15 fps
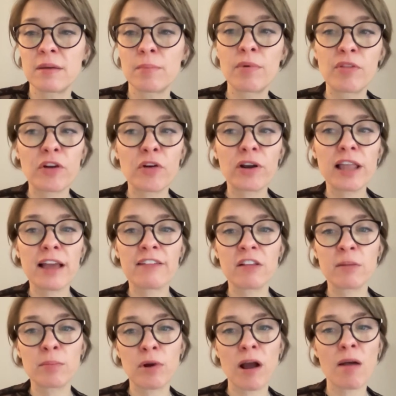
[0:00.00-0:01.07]
But therein lies the
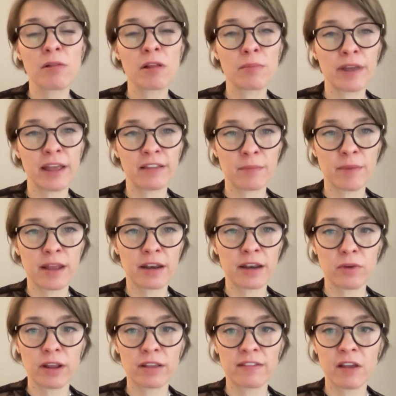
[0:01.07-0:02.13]
problem, as Manning
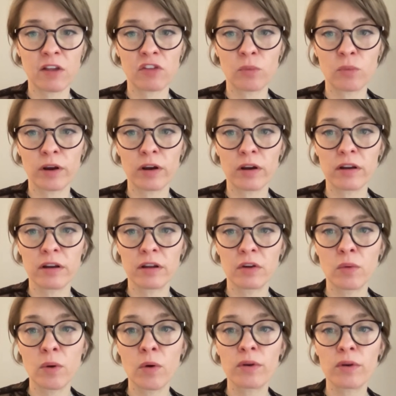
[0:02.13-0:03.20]
writes elsewhere.
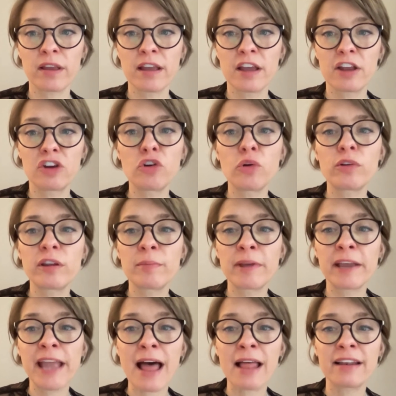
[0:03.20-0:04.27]
Quote,
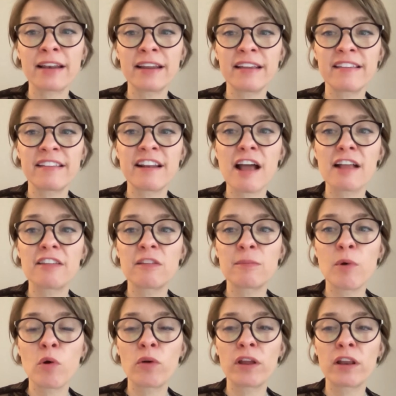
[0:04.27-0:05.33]
neurotypicality is an
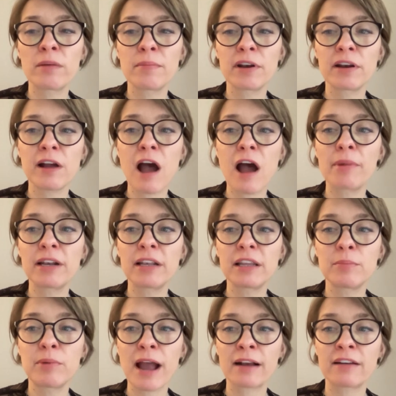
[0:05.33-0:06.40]
unspoken but commonly
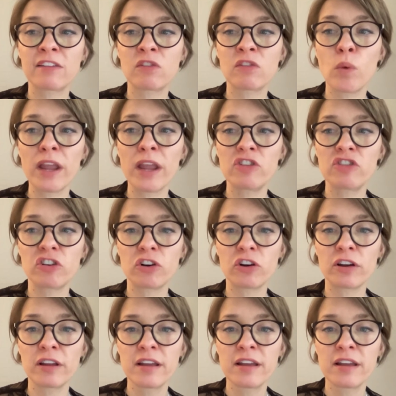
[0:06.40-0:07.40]
practiced wager